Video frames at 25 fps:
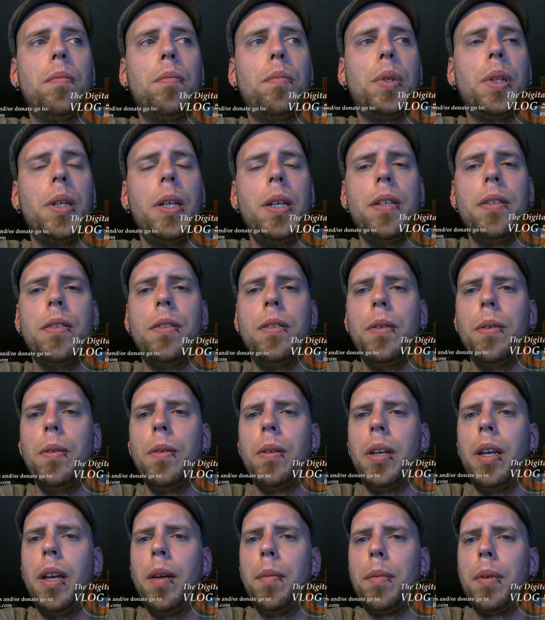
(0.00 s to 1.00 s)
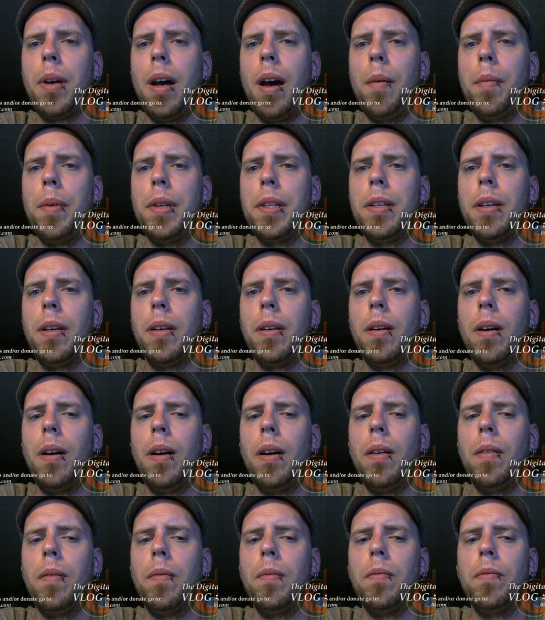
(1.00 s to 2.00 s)
please do keep commenting
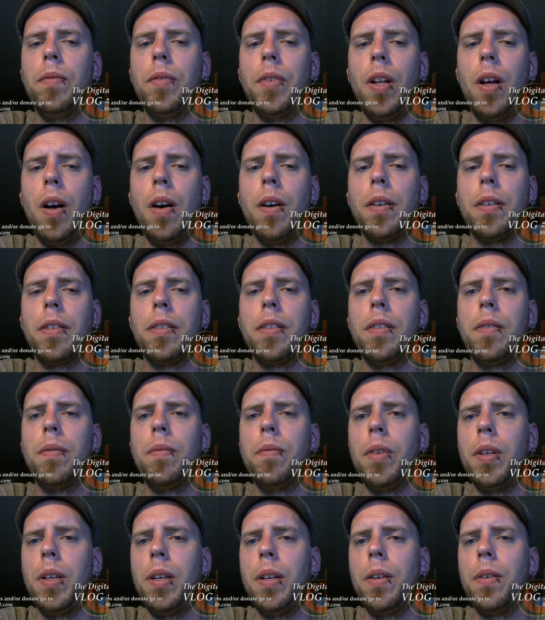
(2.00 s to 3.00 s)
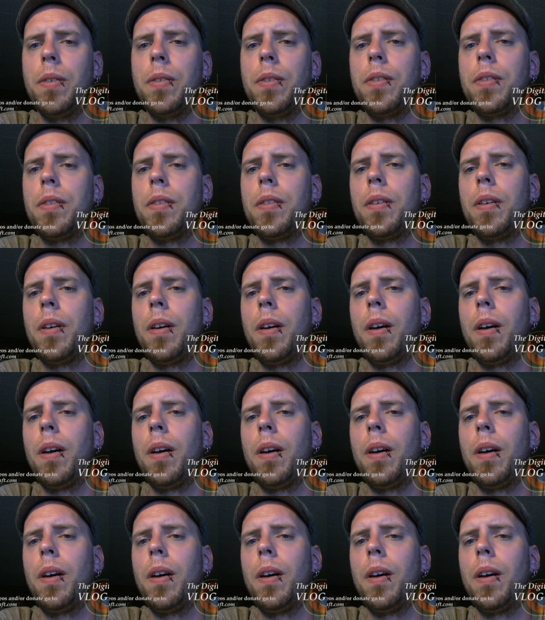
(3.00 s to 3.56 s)
on vlogs and videos,